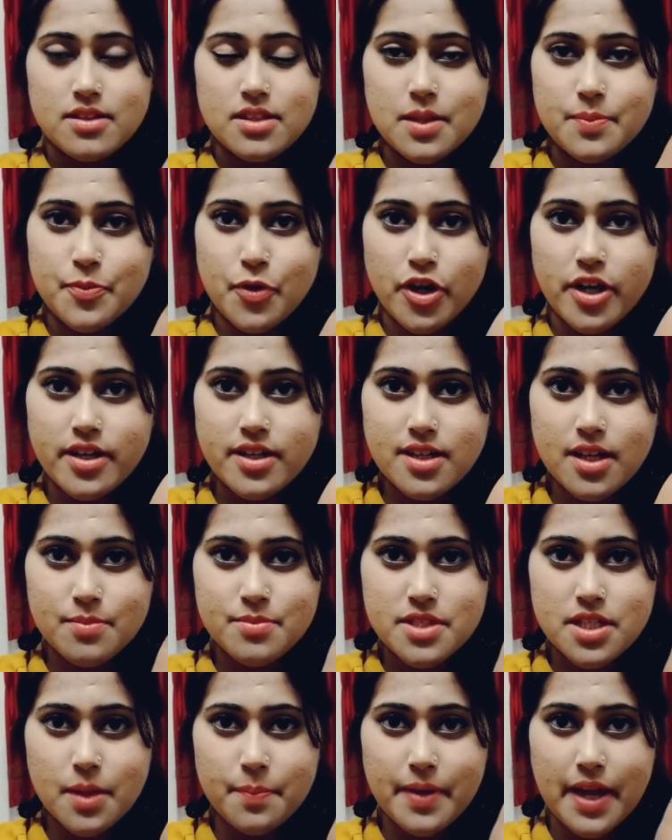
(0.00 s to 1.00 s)
The product
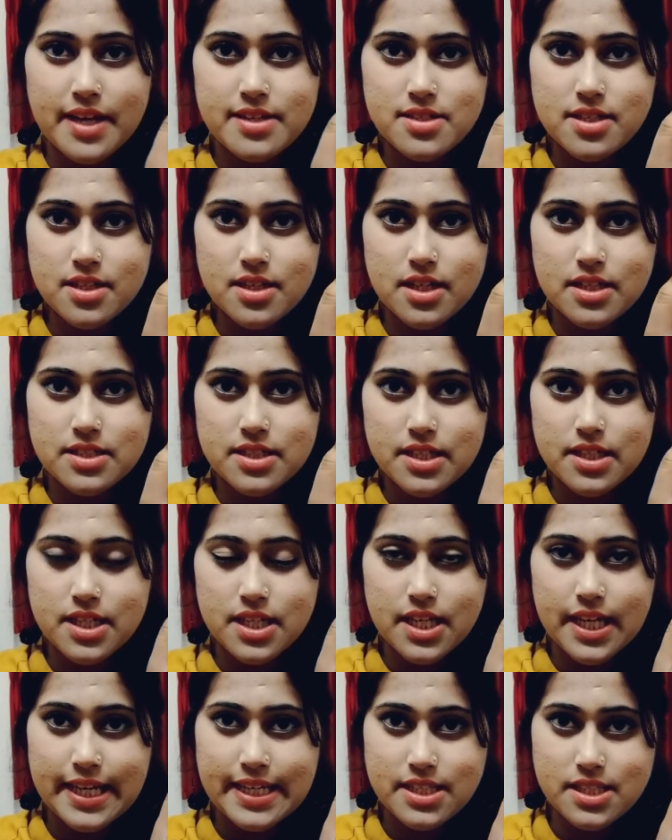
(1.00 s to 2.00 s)
comes in a plastic
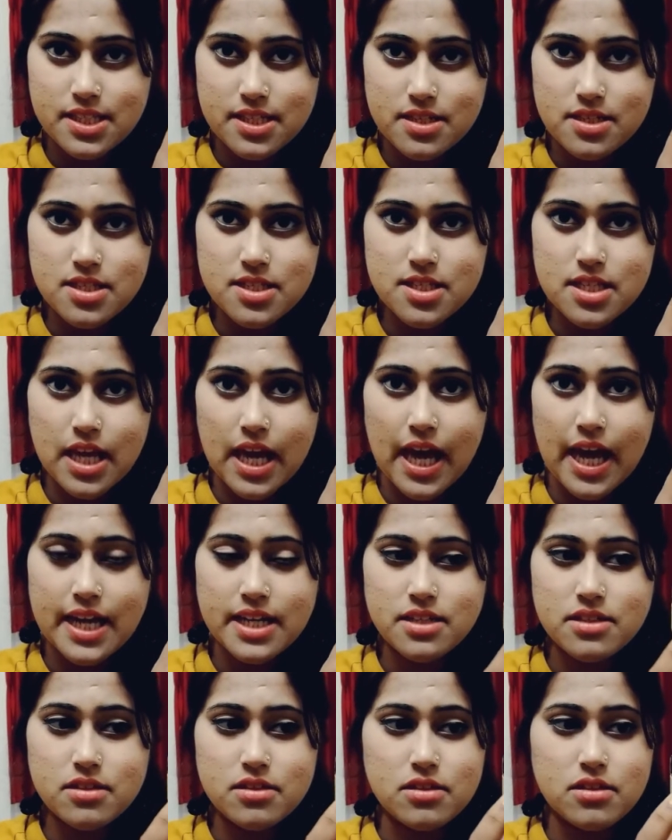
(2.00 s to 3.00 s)
container like this
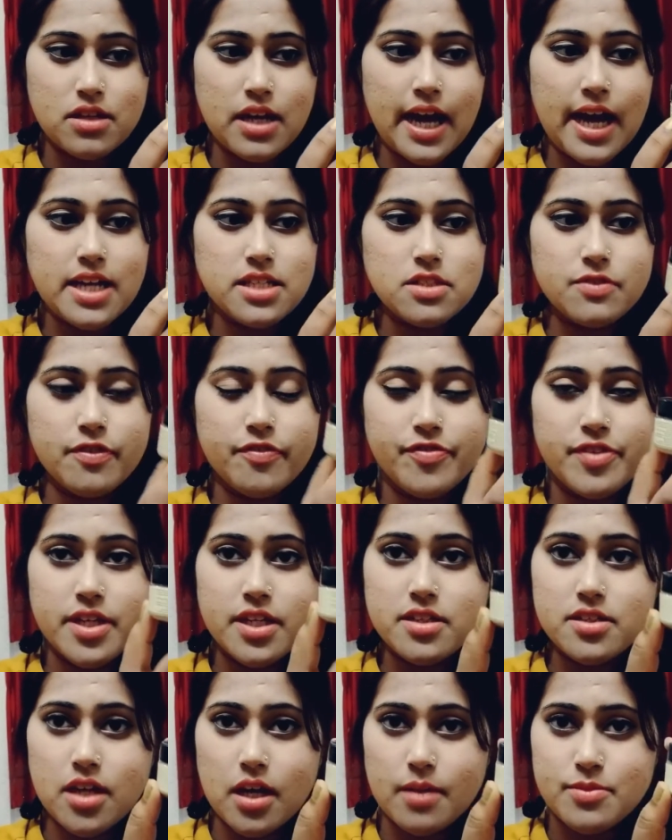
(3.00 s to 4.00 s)
and has
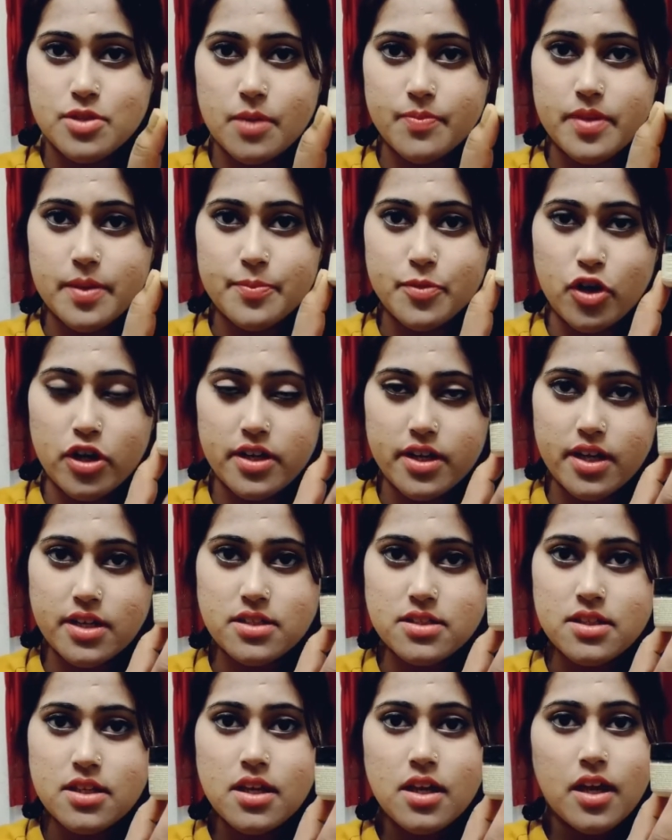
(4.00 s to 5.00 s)
50 grams of the
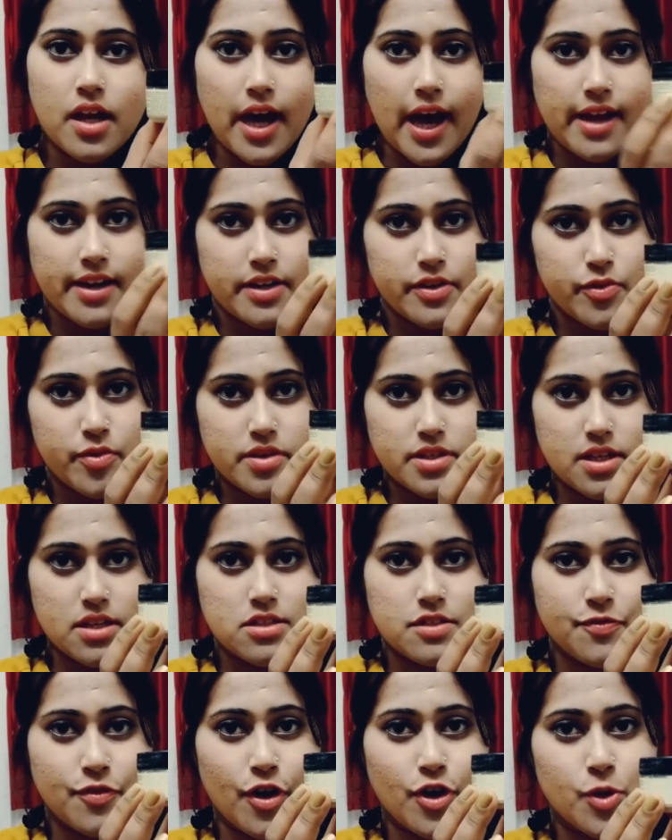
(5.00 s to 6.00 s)
product, and it
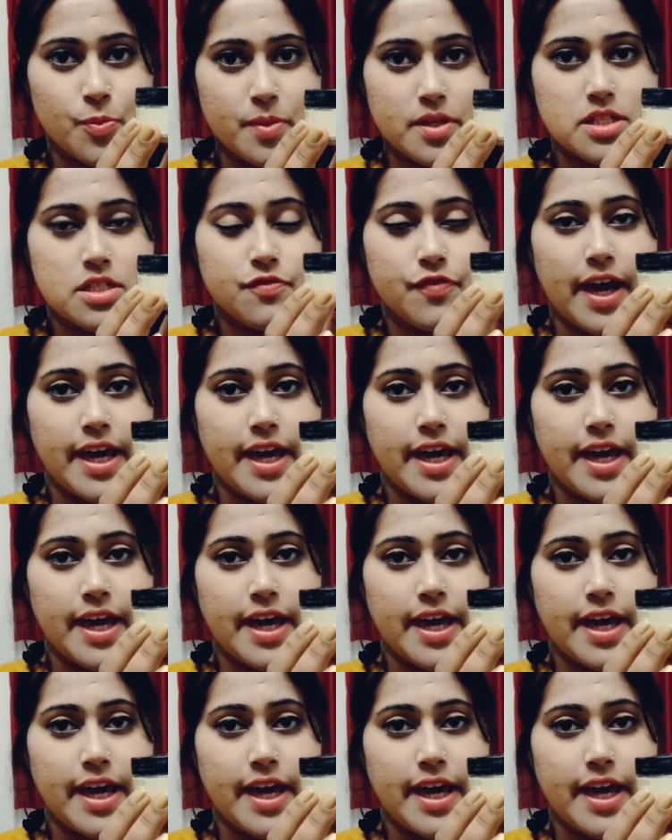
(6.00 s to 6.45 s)
retails for Rs